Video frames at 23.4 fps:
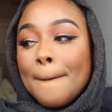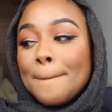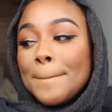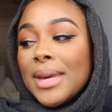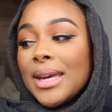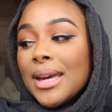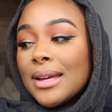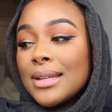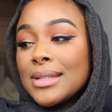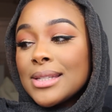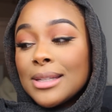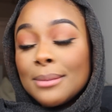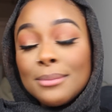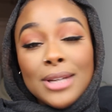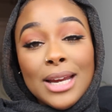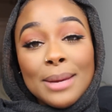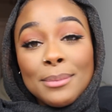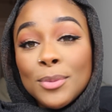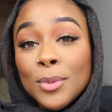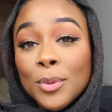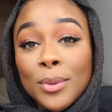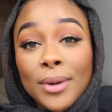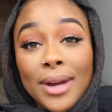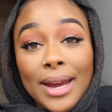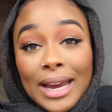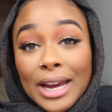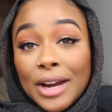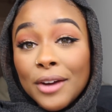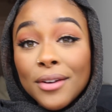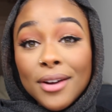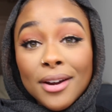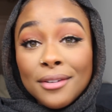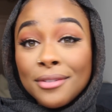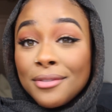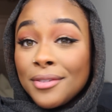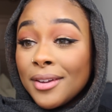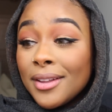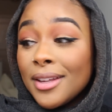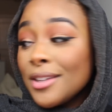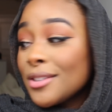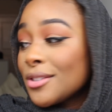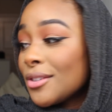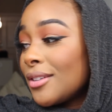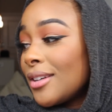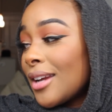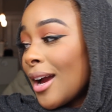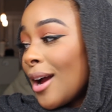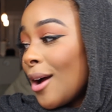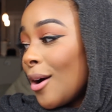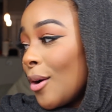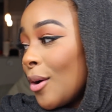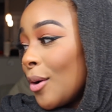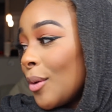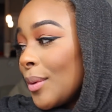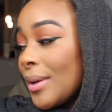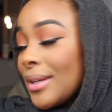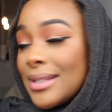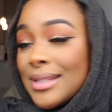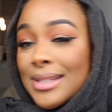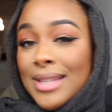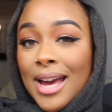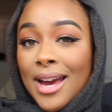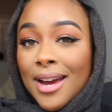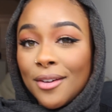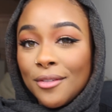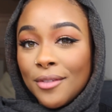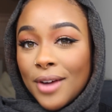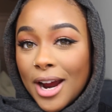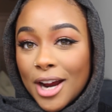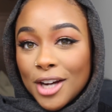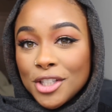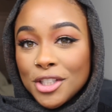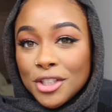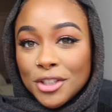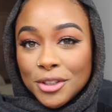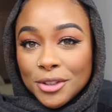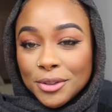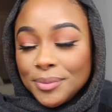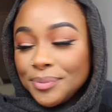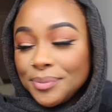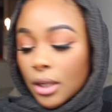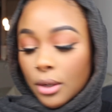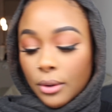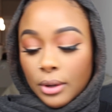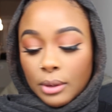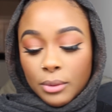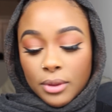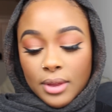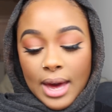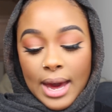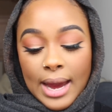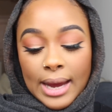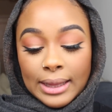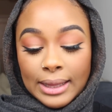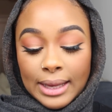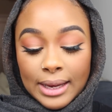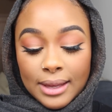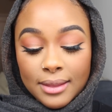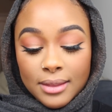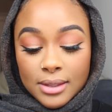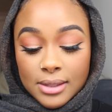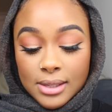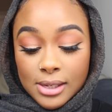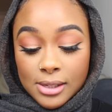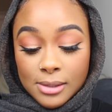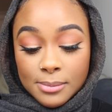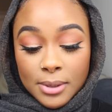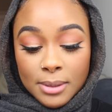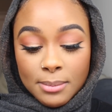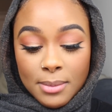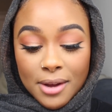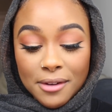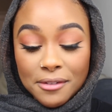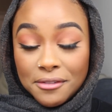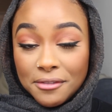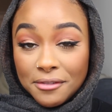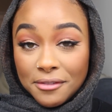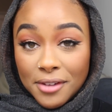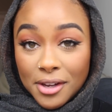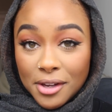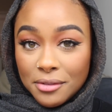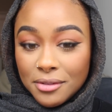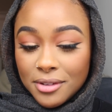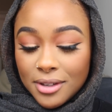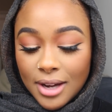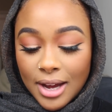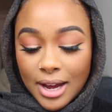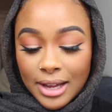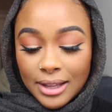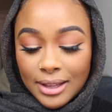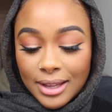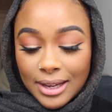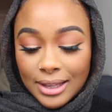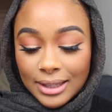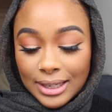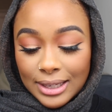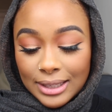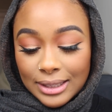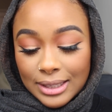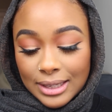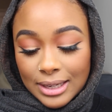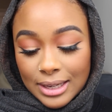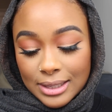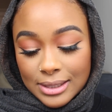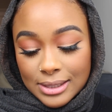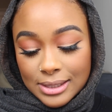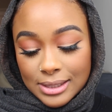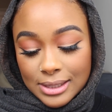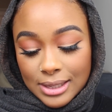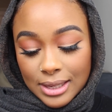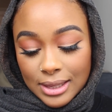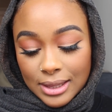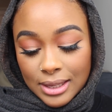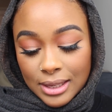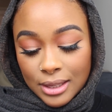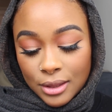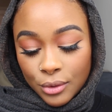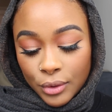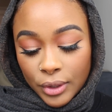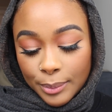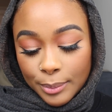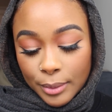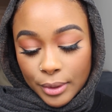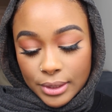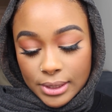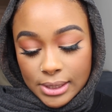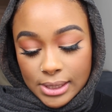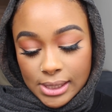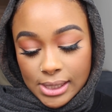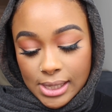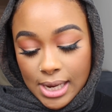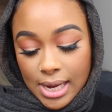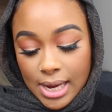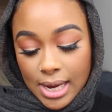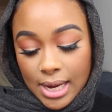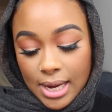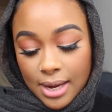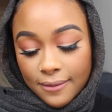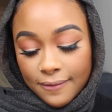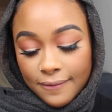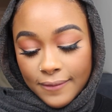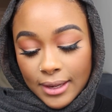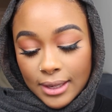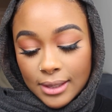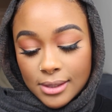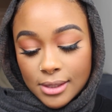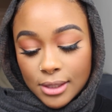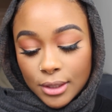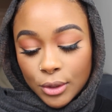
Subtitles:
Because sometimes when we're angry, our feelings are not always that rational. go in with a highlight, and this has been my favorite highlight lately. It's the Laura Mercier Face